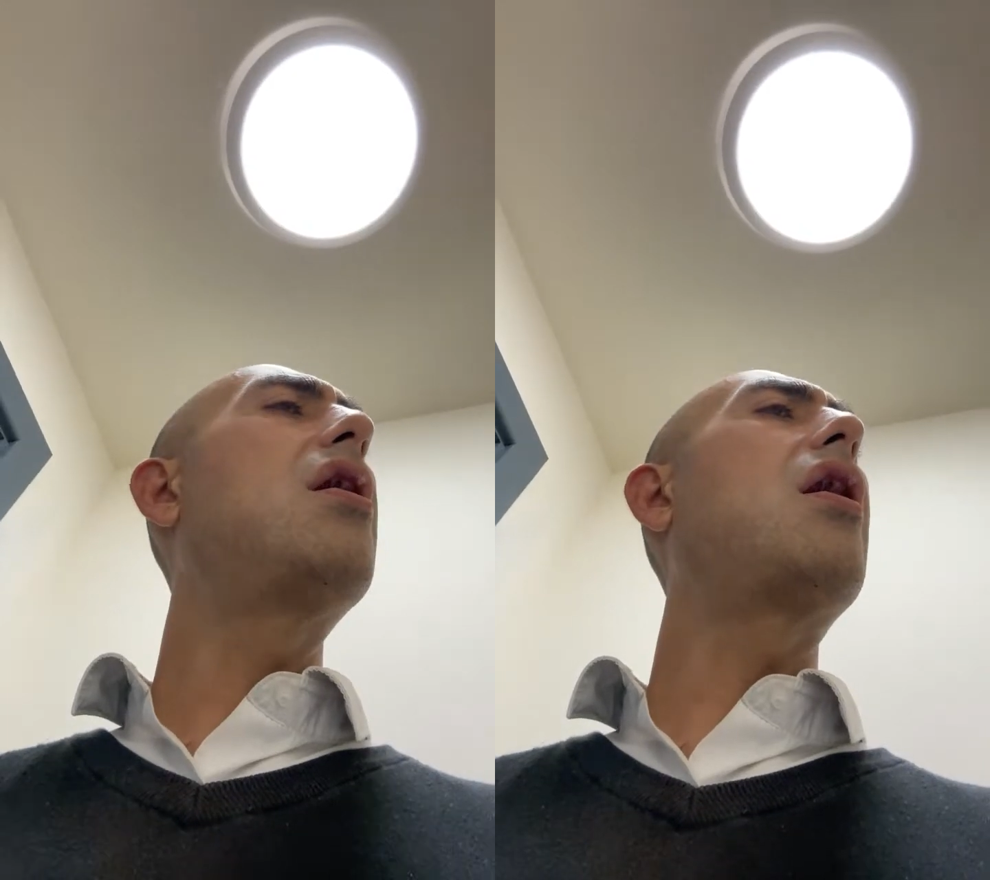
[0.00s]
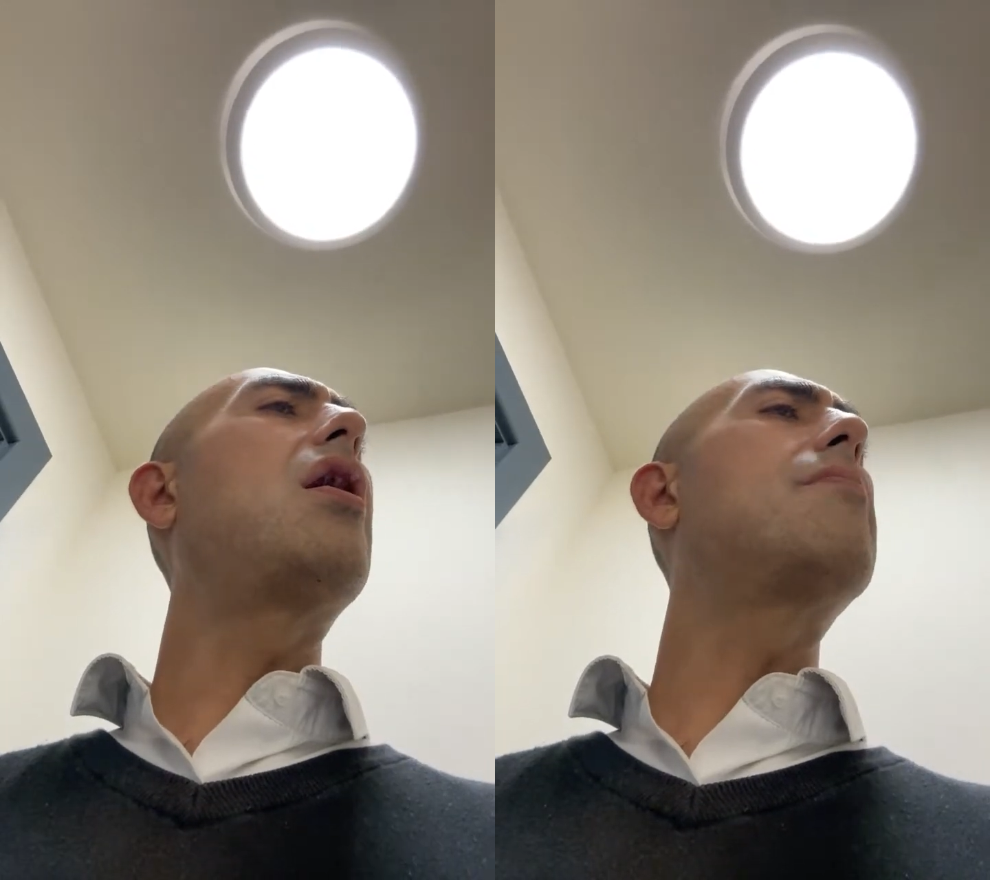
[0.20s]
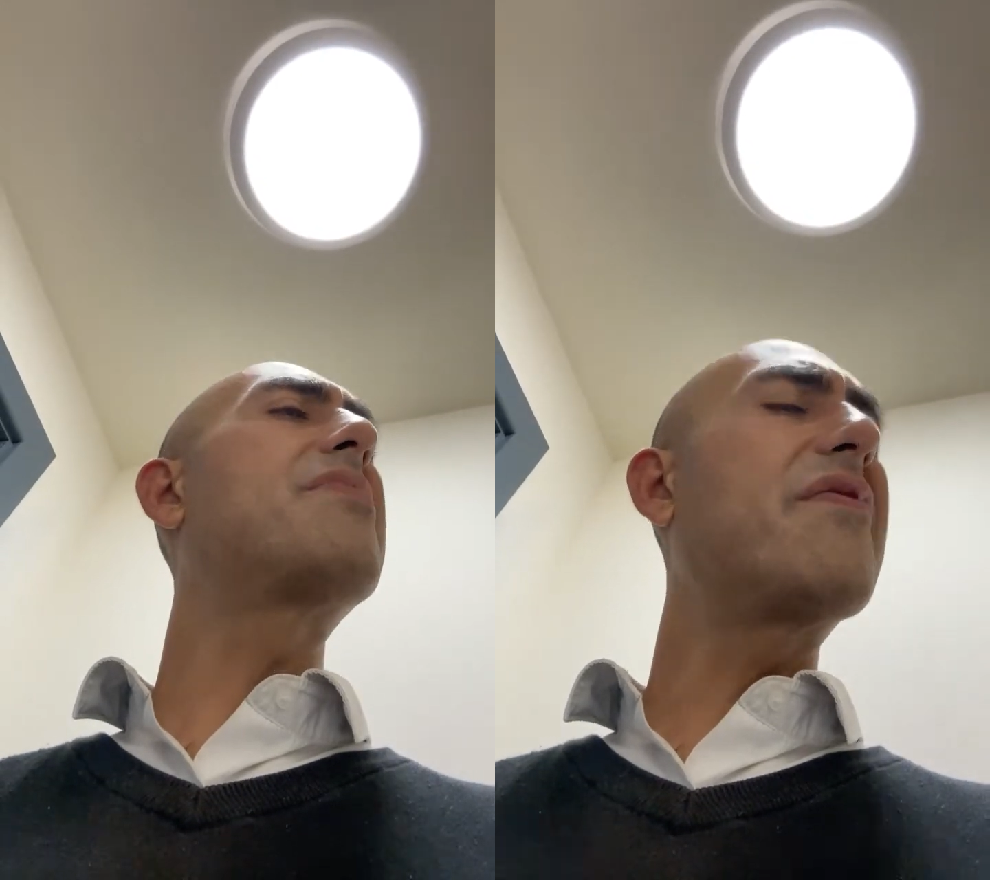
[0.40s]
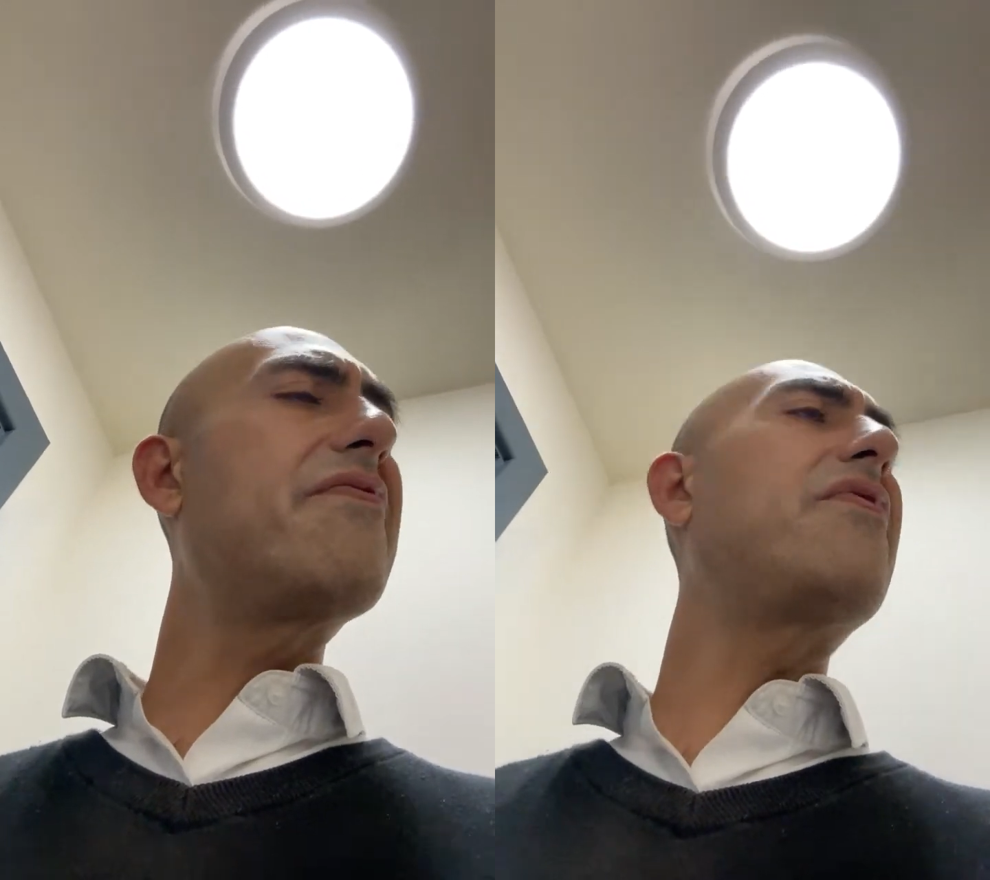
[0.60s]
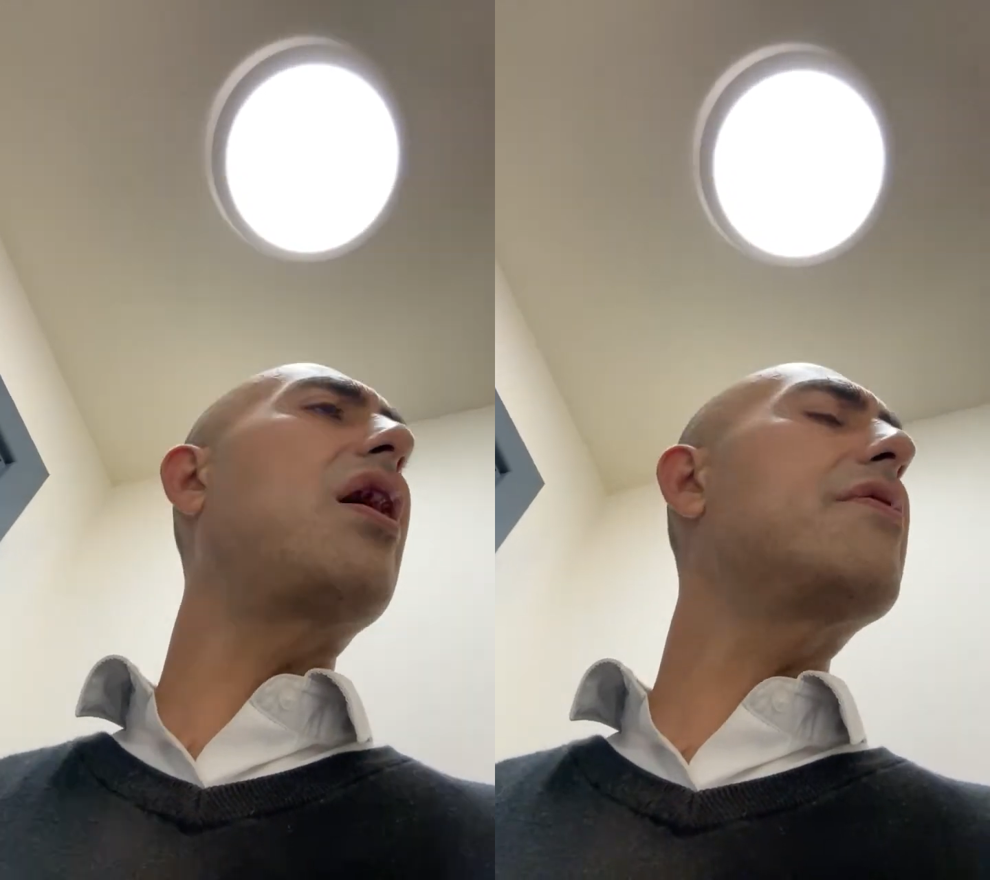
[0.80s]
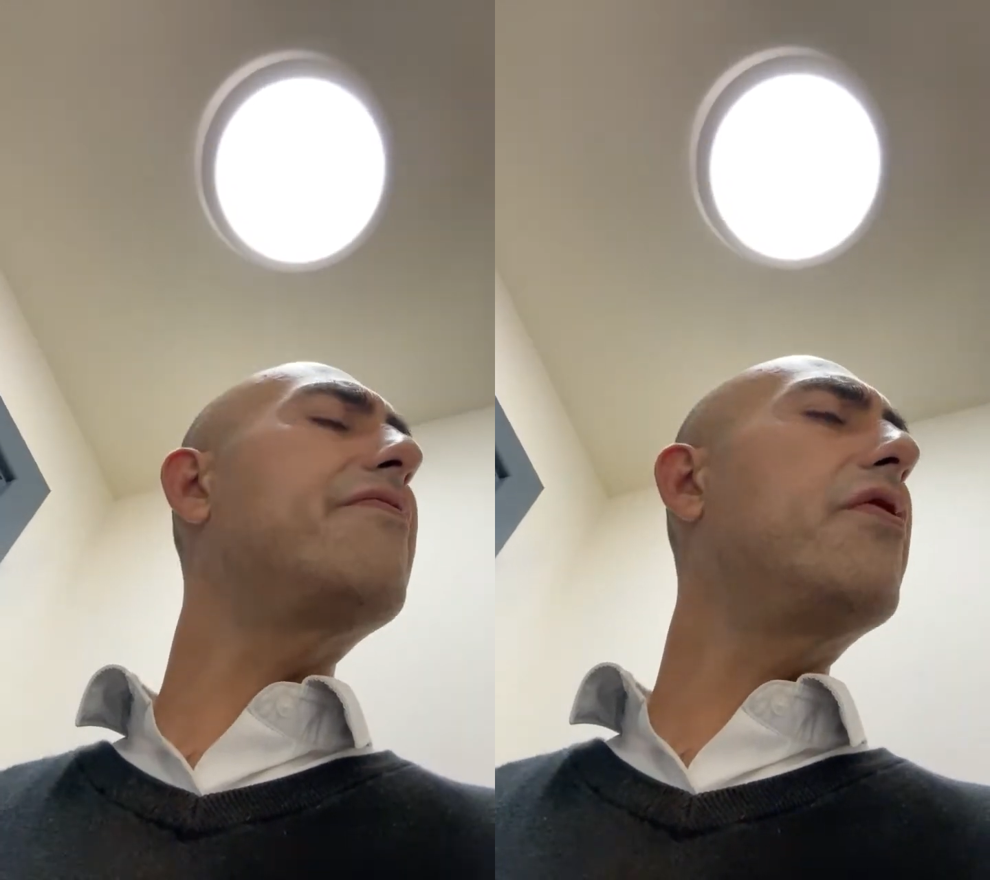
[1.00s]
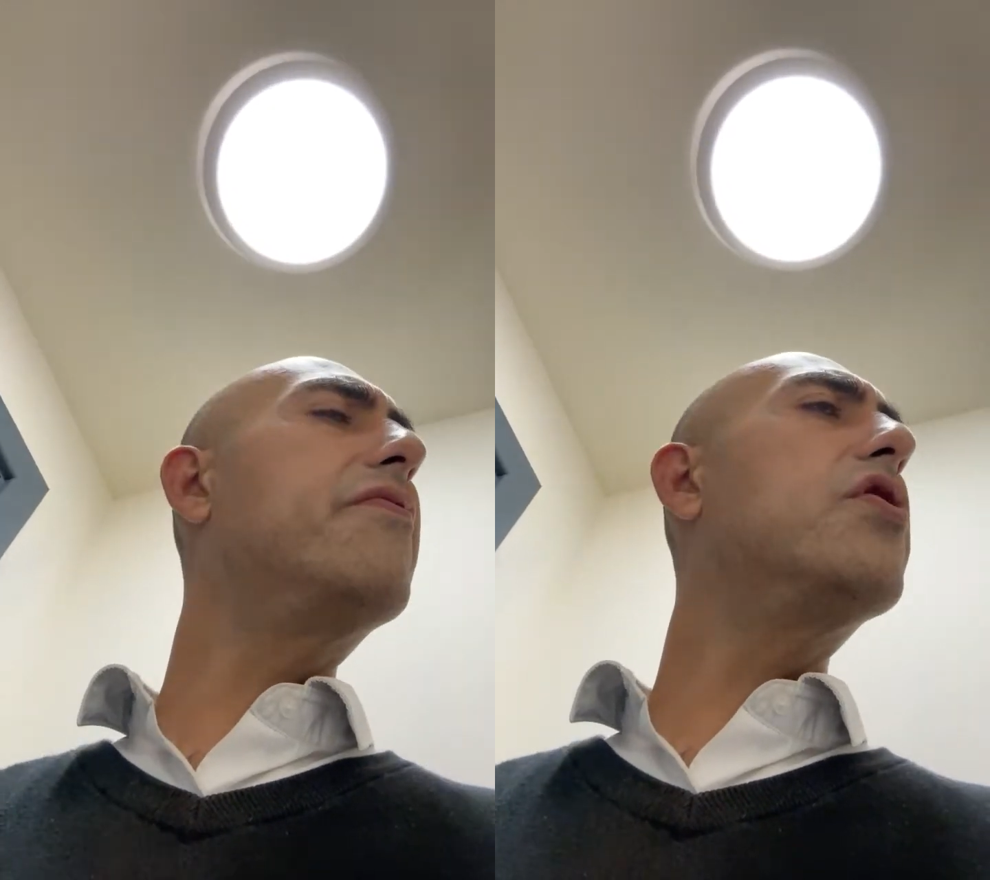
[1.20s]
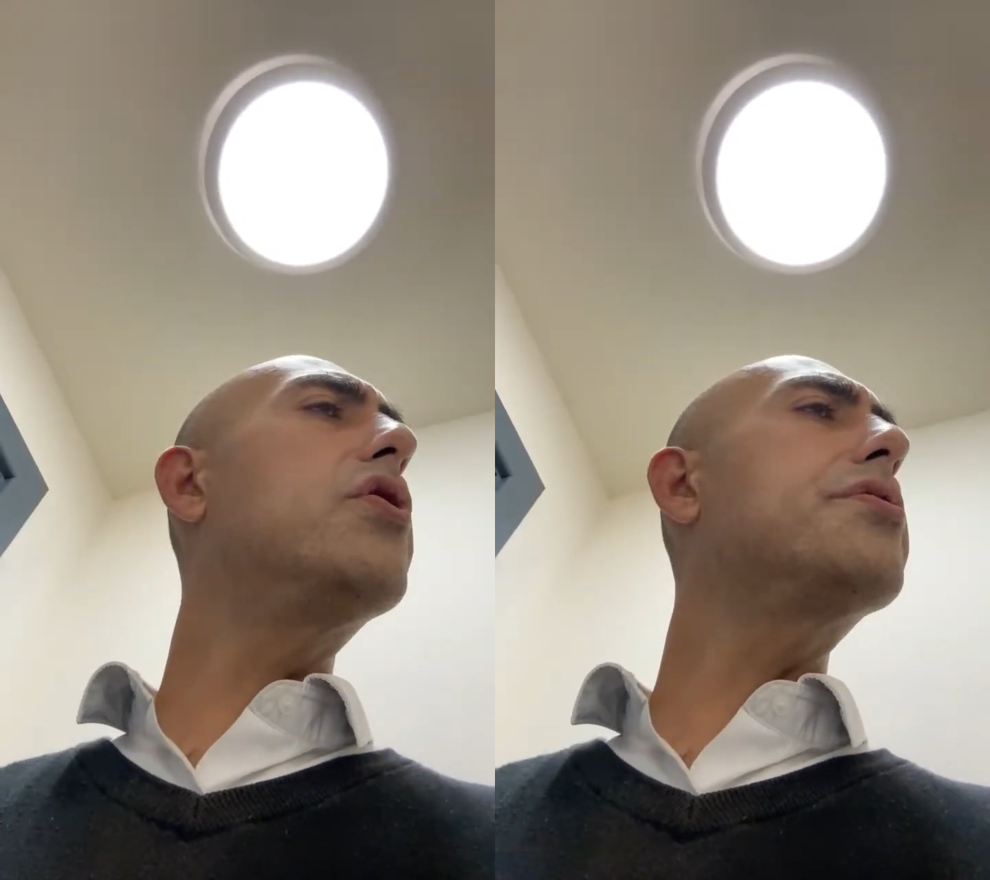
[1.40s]
They fight for
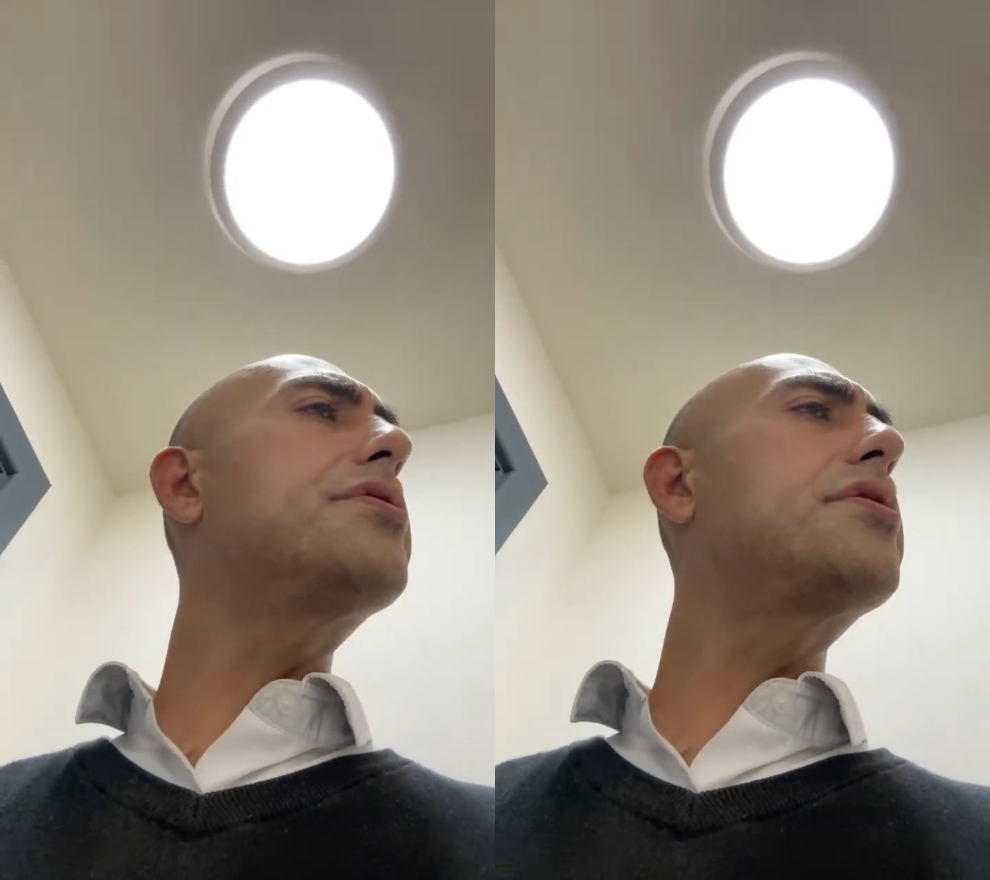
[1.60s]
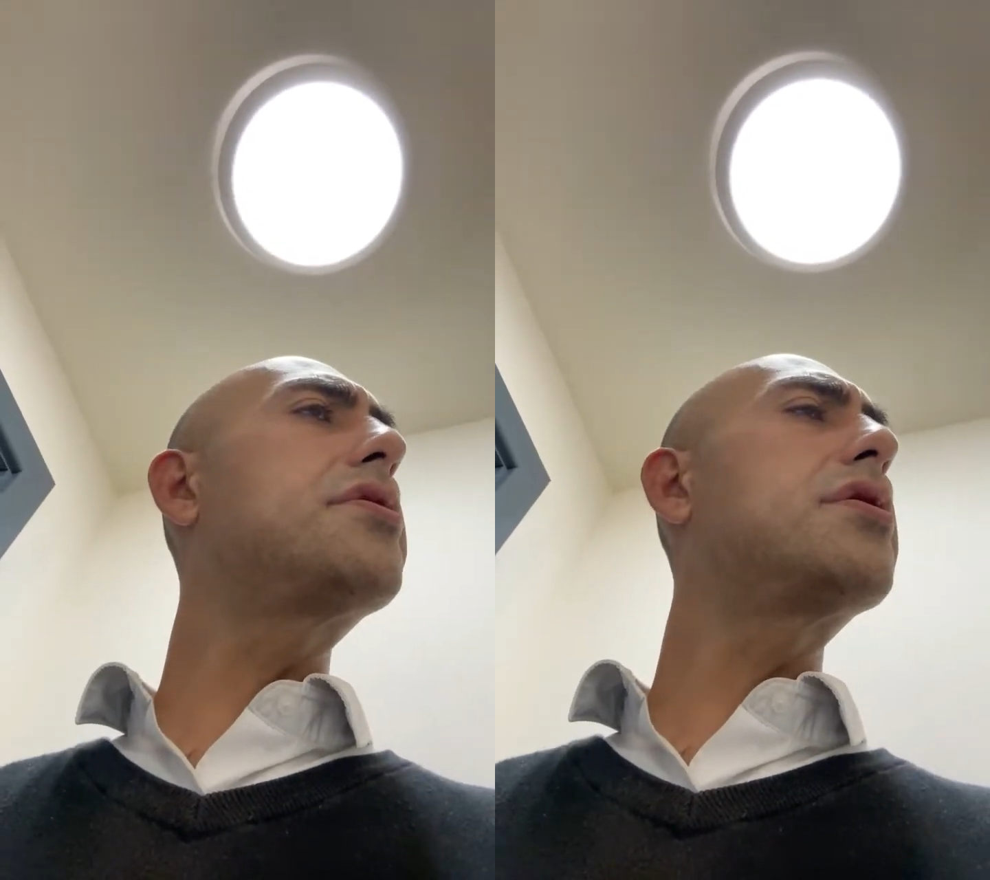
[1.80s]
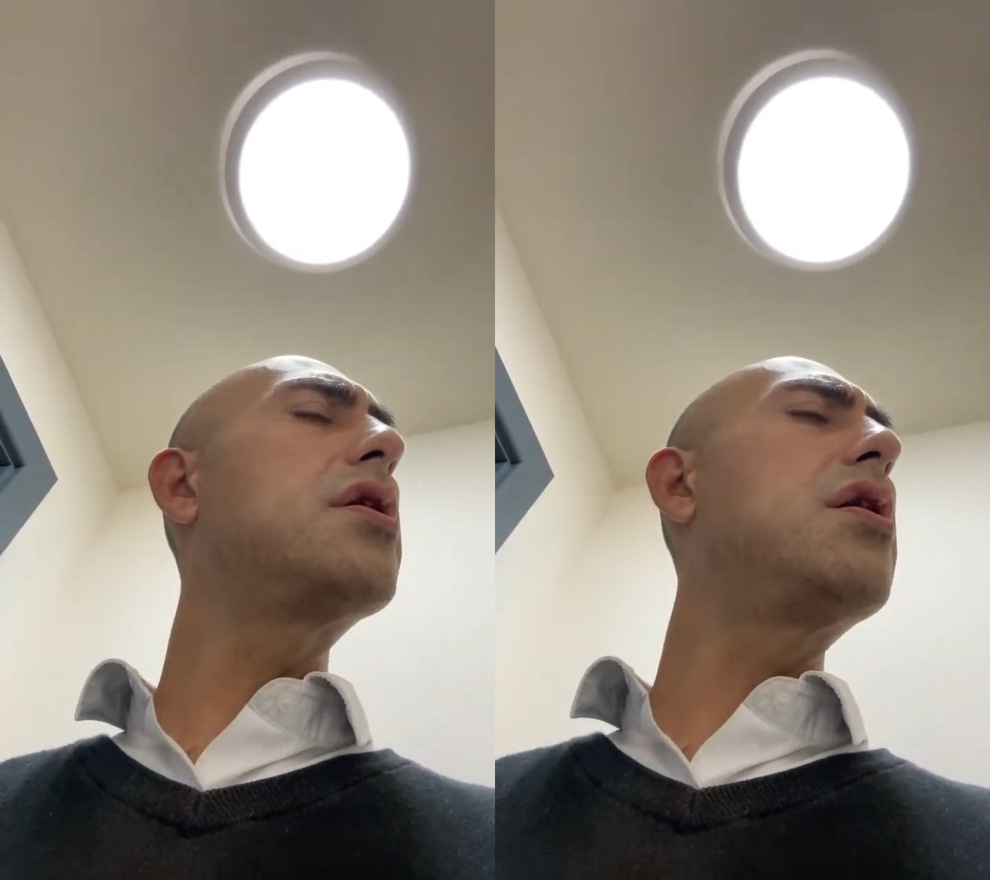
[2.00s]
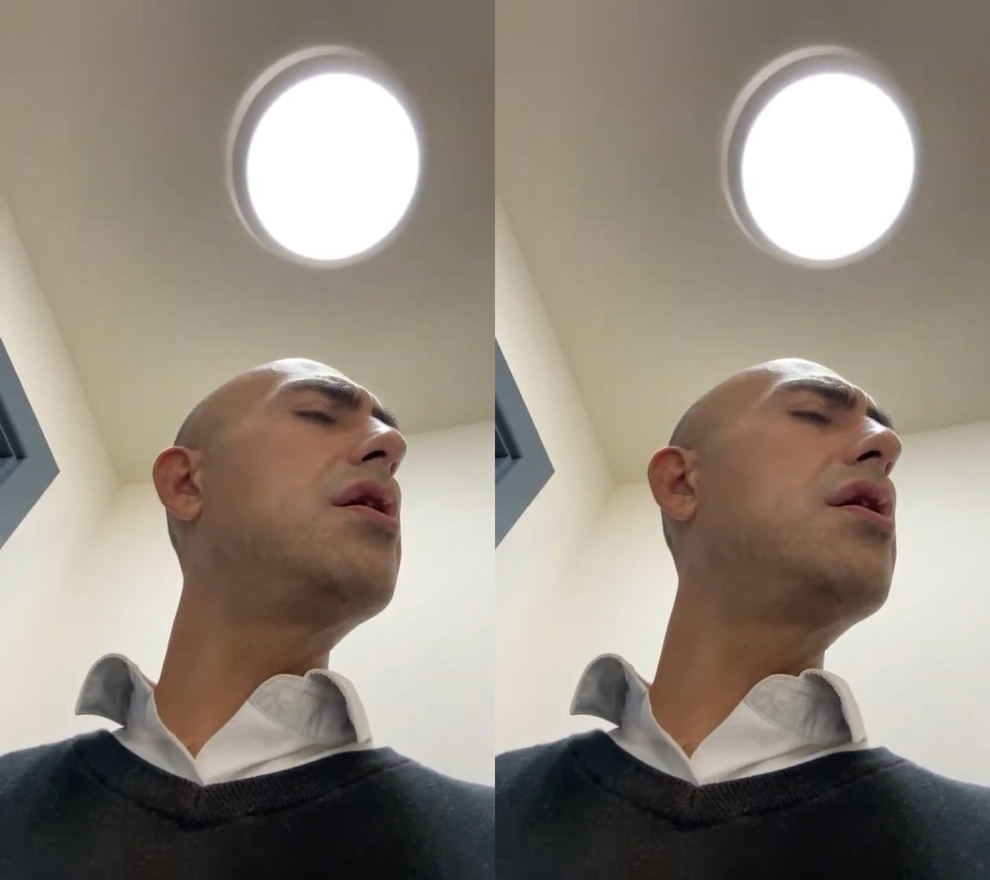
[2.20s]
votes.